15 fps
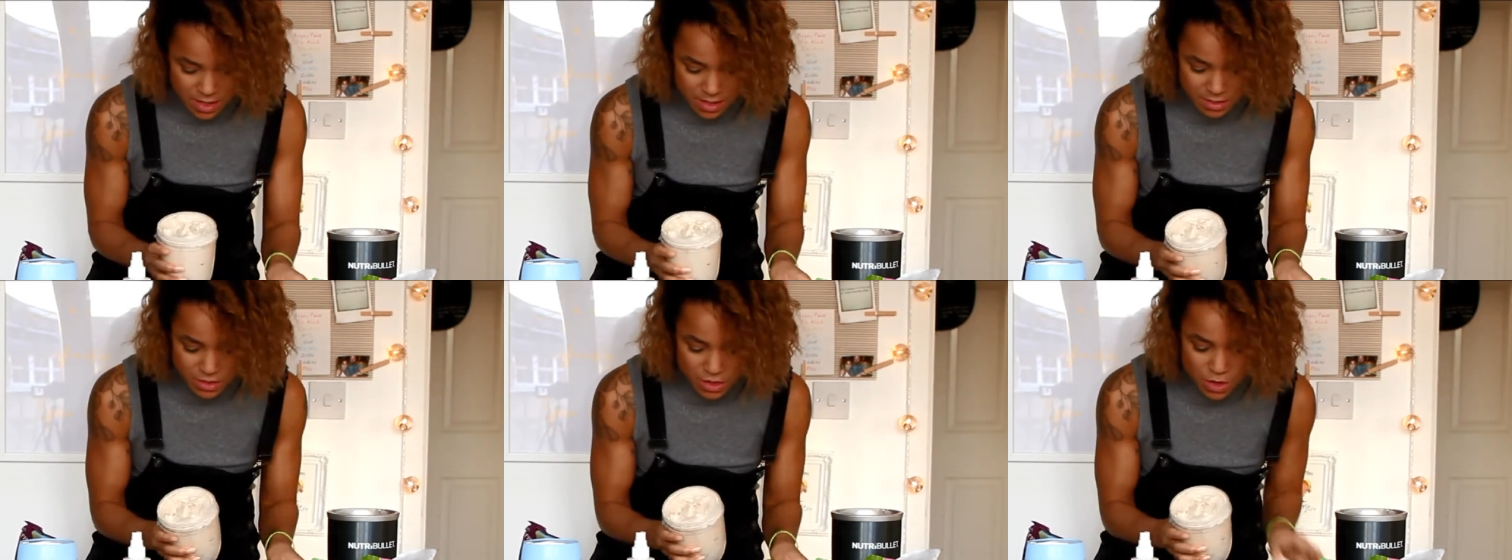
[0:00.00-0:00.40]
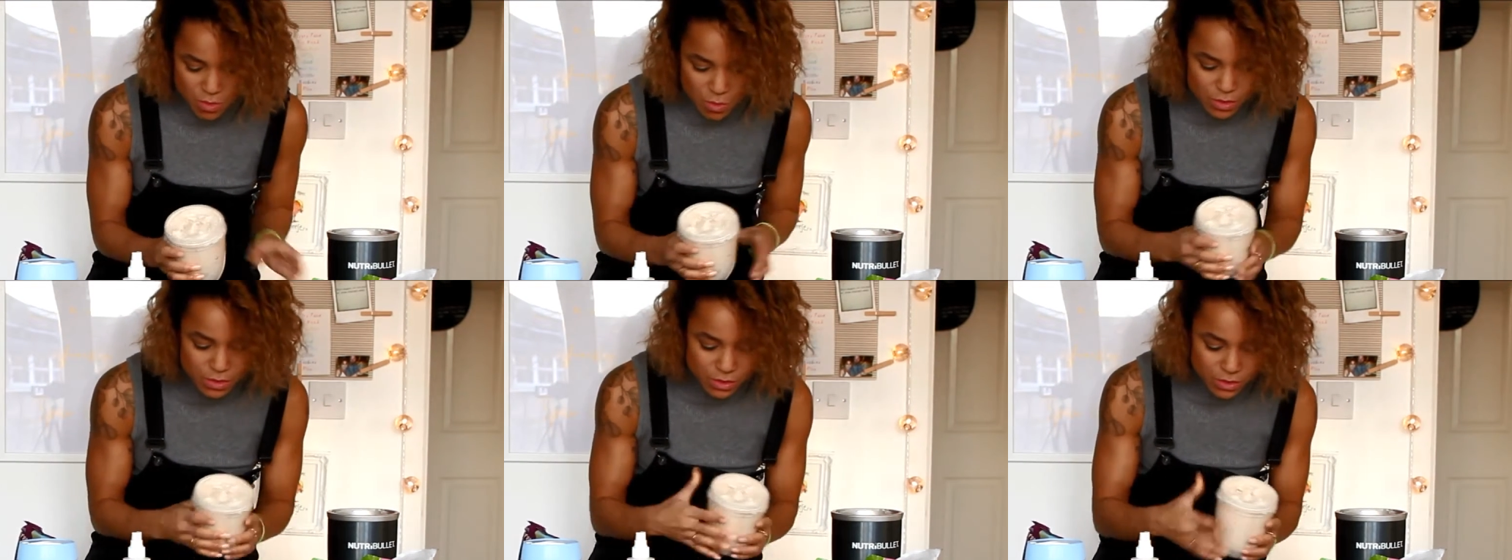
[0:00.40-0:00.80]
So you
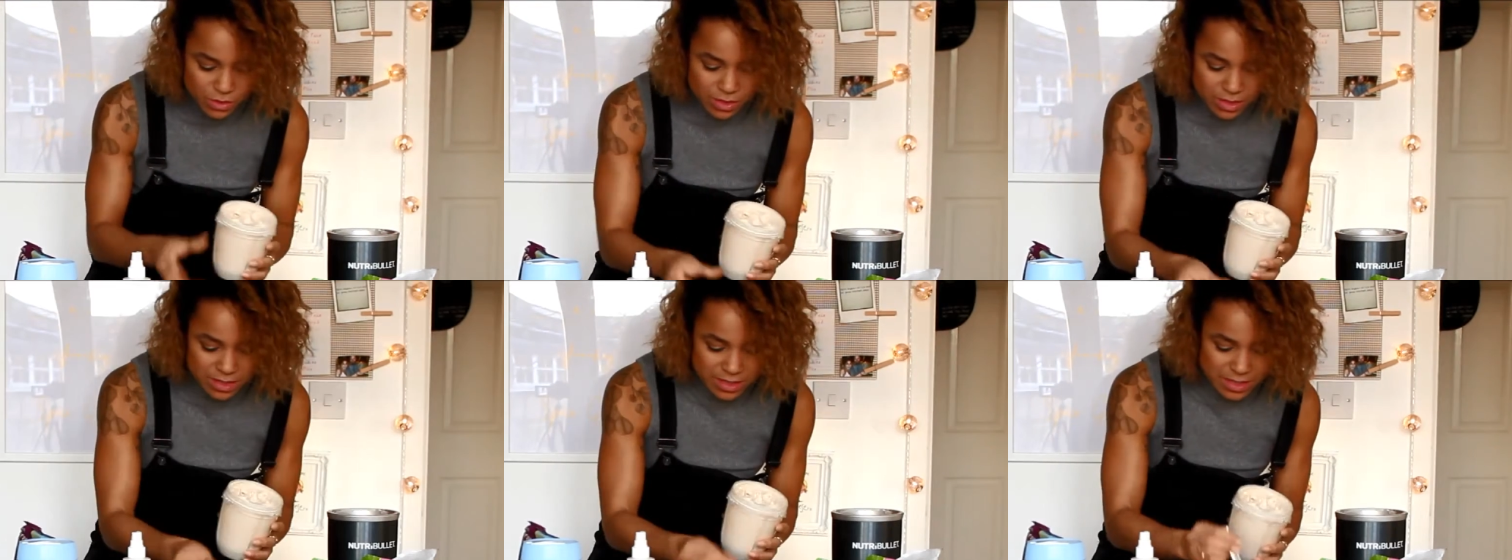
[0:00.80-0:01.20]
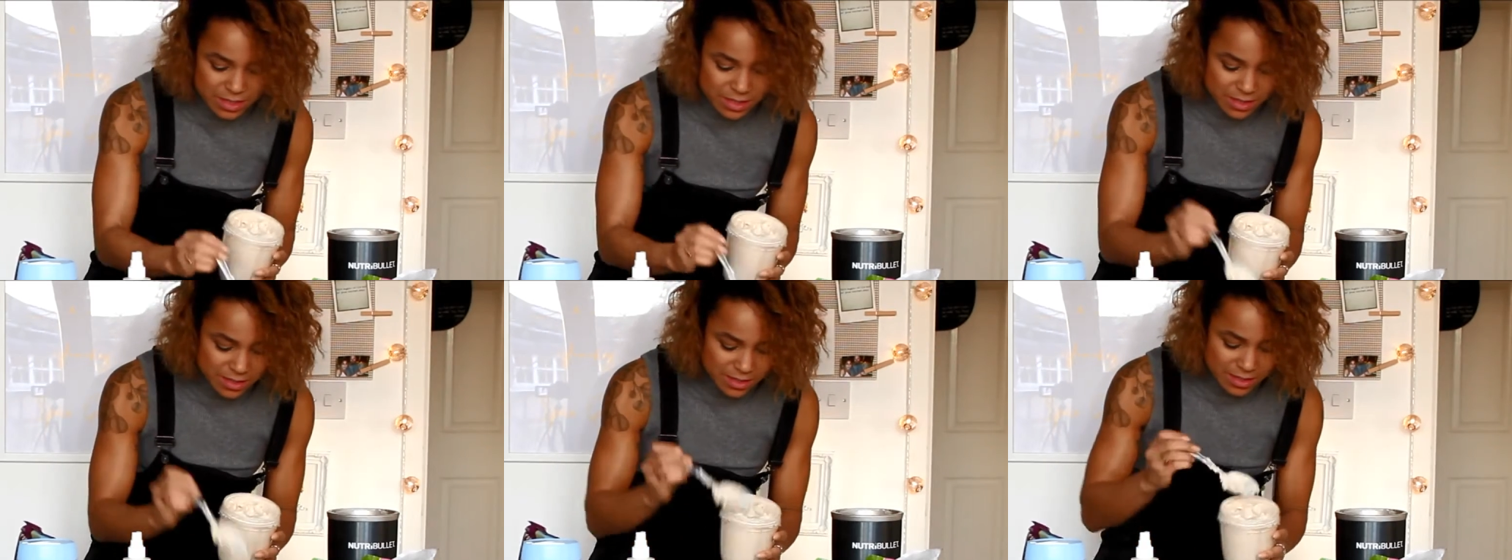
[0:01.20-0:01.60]
want your
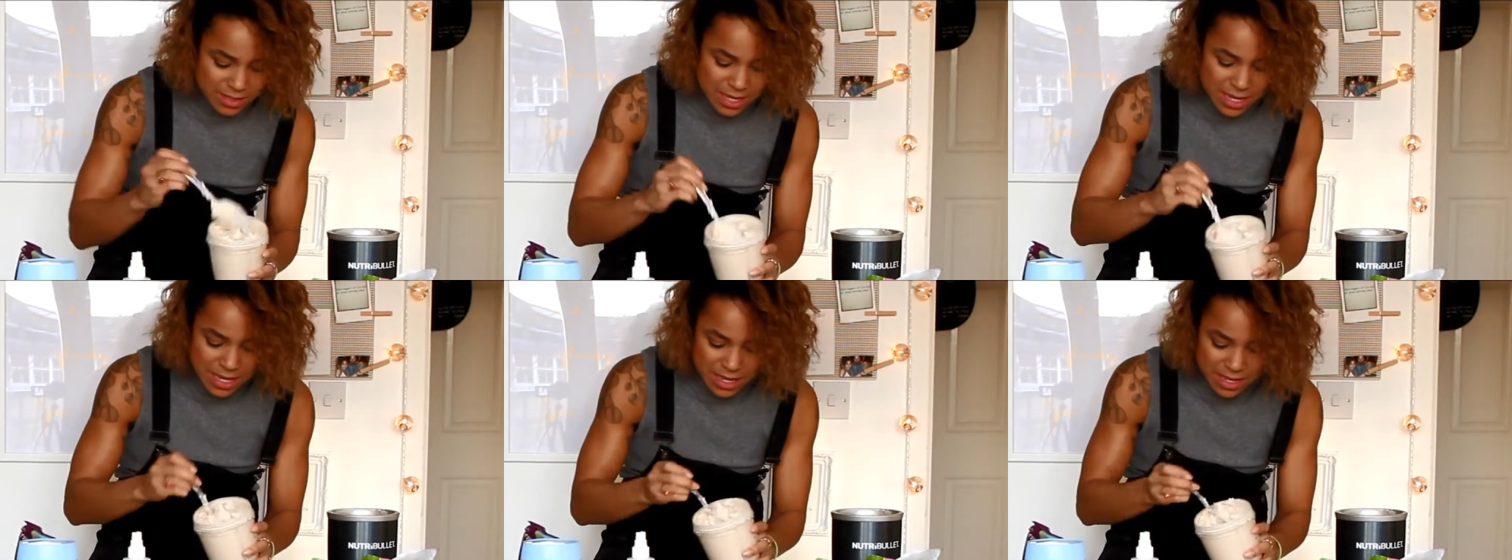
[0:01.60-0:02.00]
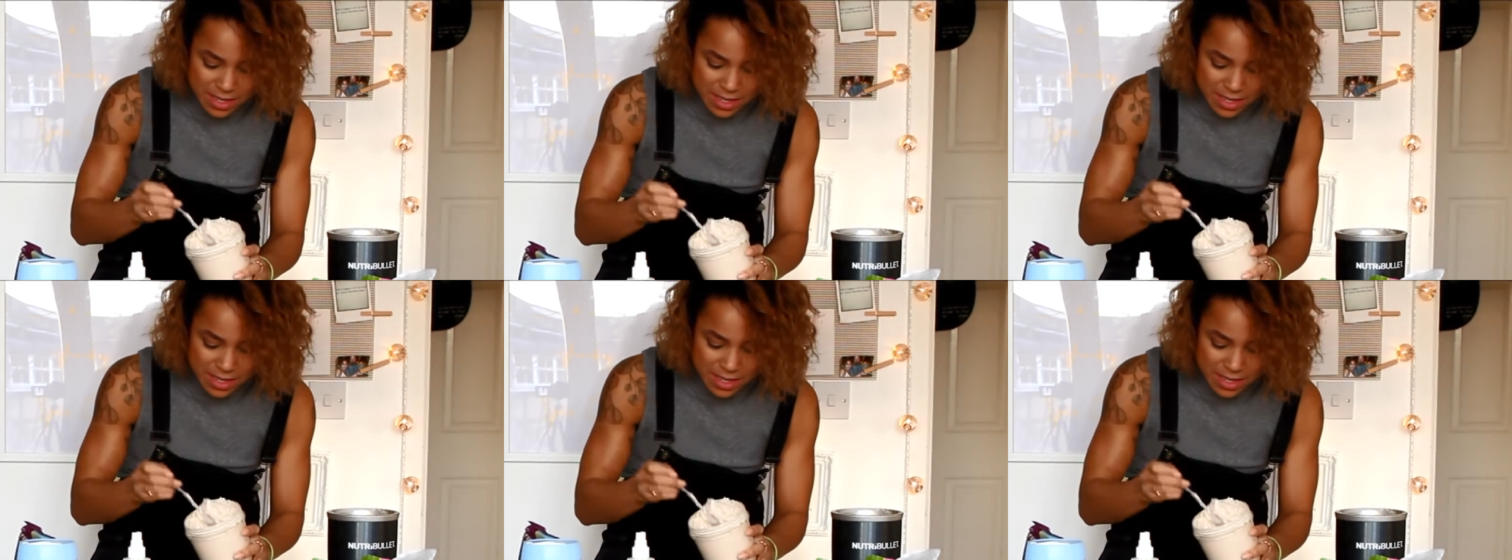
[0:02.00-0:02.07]
consistency